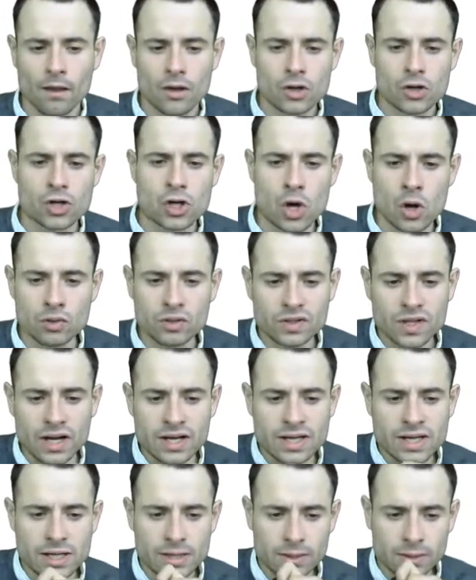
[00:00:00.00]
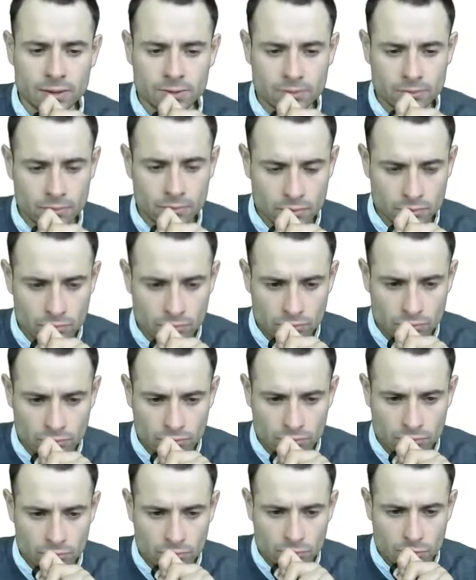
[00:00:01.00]
Note that here,
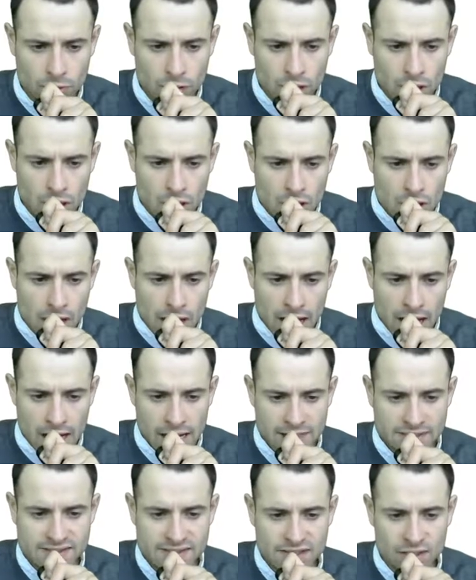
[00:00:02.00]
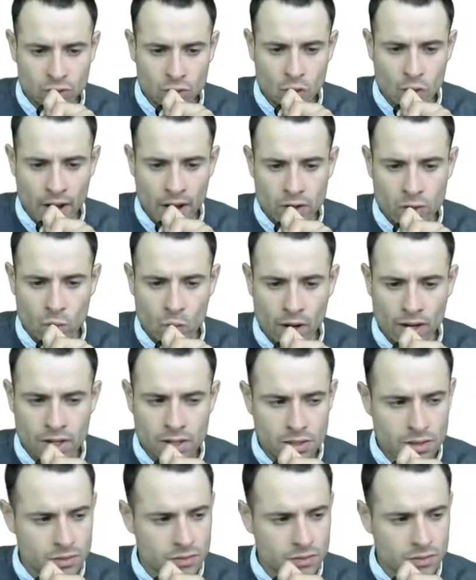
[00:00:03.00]
at 0 and 1,